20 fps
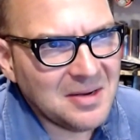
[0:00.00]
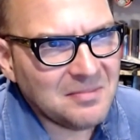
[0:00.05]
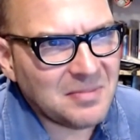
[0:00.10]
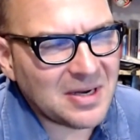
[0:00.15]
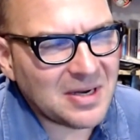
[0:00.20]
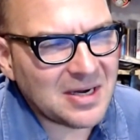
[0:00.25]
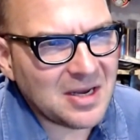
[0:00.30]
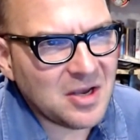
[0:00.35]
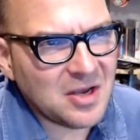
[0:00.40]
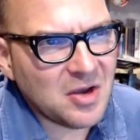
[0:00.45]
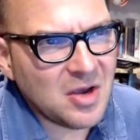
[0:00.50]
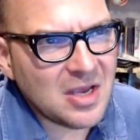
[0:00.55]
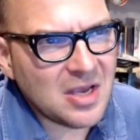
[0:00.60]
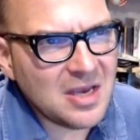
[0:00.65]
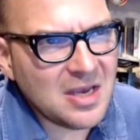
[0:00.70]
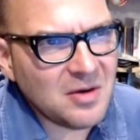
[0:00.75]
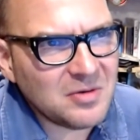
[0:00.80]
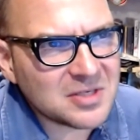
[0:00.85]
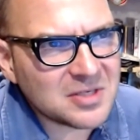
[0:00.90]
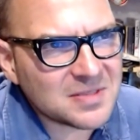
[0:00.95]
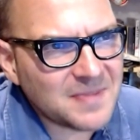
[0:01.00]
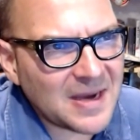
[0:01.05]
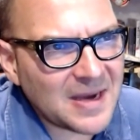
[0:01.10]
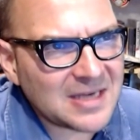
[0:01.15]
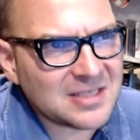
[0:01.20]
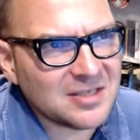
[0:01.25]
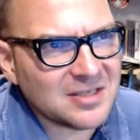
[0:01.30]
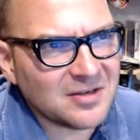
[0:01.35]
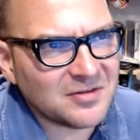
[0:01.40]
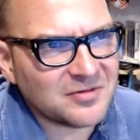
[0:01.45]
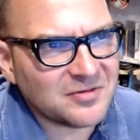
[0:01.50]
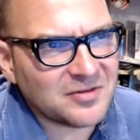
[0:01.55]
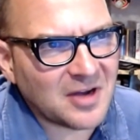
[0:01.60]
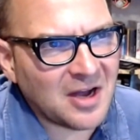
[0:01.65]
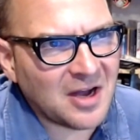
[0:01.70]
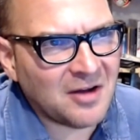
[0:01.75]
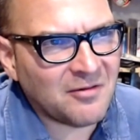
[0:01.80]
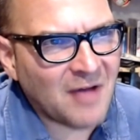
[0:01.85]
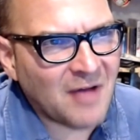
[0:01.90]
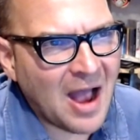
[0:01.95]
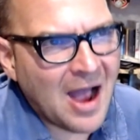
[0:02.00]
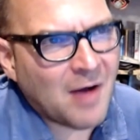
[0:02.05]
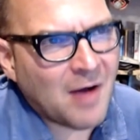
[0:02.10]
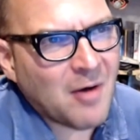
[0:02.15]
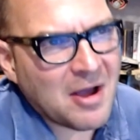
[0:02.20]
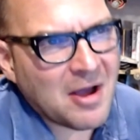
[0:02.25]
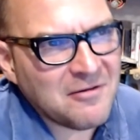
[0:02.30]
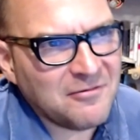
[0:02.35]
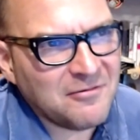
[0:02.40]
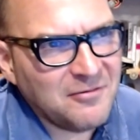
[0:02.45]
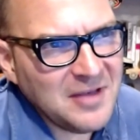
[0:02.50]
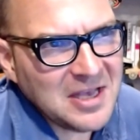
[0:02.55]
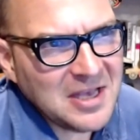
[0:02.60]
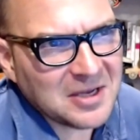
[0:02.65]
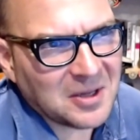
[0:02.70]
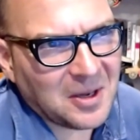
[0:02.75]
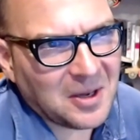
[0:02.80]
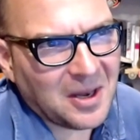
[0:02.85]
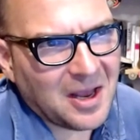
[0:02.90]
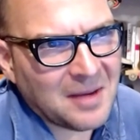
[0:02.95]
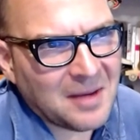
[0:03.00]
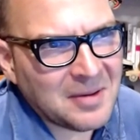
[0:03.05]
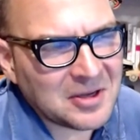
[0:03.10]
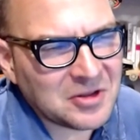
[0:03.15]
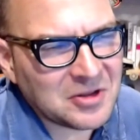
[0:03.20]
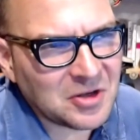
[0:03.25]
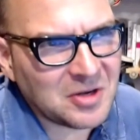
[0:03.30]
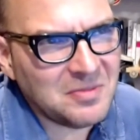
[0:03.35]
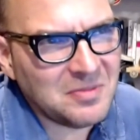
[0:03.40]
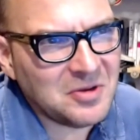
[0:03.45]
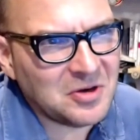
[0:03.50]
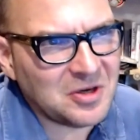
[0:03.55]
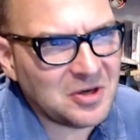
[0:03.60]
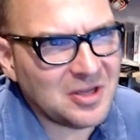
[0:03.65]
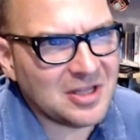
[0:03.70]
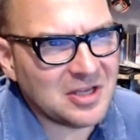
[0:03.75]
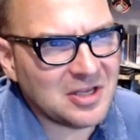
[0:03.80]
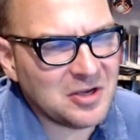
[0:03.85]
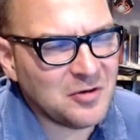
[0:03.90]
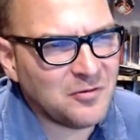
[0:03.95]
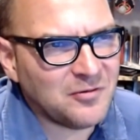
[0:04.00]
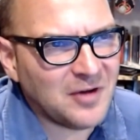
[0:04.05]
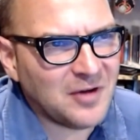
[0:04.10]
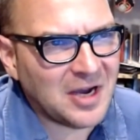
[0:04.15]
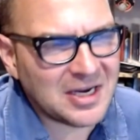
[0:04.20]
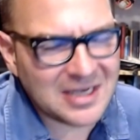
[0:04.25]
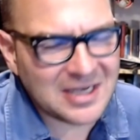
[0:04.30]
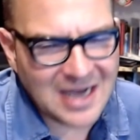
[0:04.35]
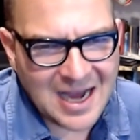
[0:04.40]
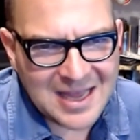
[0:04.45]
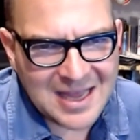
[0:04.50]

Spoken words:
But irrespective of how I feel about the community that you find,